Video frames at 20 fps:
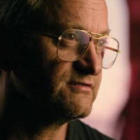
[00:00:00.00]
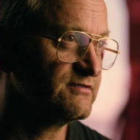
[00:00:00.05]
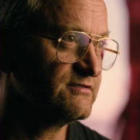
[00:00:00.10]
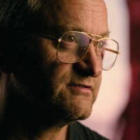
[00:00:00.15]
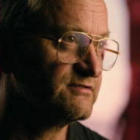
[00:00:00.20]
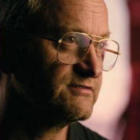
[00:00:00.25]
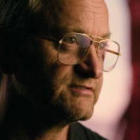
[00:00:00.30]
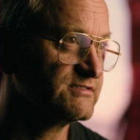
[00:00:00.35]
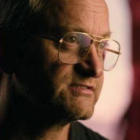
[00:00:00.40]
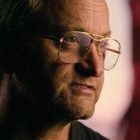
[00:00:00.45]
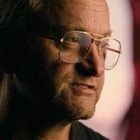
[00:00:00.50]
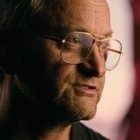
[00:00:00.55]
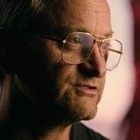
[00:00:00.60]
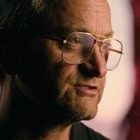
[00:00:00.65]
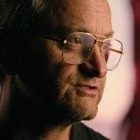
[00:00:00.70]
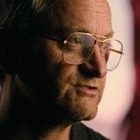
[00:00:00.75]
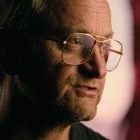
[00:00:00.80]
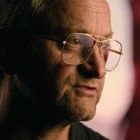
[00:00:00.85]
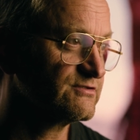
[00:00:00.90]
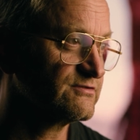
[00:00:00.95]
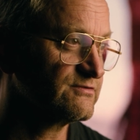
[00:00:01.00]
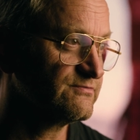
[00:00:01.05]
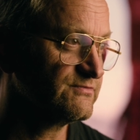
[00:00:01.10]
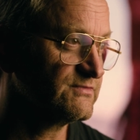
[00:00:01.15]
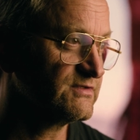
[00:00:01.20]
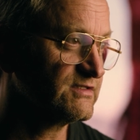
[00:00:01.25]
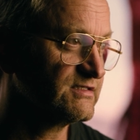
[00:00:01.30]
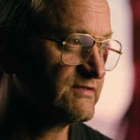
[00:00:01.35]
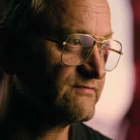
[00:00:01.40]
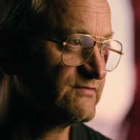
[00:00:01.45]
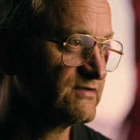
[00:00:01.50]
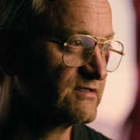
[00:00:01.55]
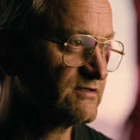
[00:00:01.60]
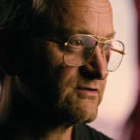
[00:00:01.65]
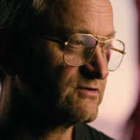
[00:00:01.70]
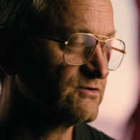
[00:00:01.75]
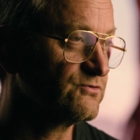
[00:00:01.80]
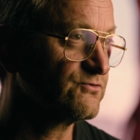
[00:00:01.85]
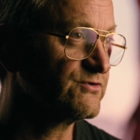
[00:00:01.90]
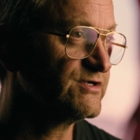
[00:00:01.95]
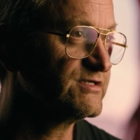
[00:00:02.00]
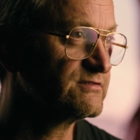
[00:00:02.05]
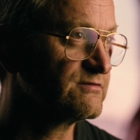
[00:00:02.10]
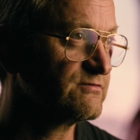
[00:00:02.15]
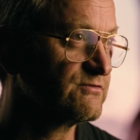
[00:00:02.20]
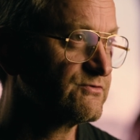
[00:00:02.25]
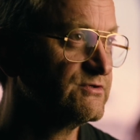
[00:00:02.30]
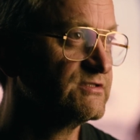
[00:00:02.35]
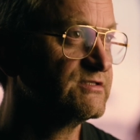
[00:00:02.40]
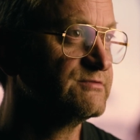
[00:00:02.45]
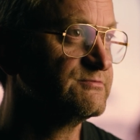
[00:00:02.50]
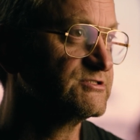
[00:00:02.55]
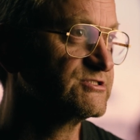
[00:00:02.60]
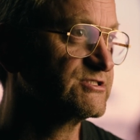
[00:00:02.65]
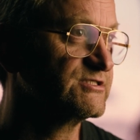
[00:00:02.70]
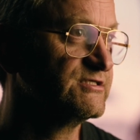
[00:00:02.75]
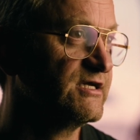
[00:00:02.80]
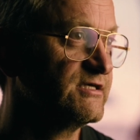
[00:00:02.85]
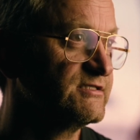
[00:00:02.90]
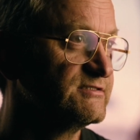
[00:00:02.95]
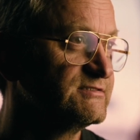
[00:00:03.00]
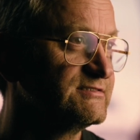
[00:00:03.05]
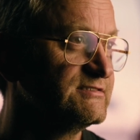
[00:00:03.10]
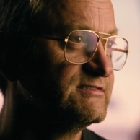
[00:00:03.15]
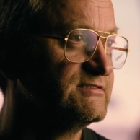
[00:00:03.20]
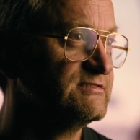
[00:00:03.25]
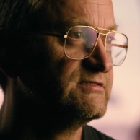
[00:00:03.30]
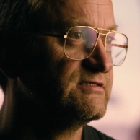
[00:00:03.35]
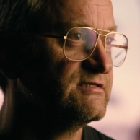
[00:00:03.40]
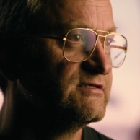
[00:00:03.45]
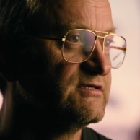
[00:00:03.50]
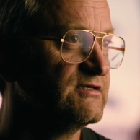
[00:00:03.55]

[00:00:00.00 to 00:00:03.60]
and still giving great three-dimensionality,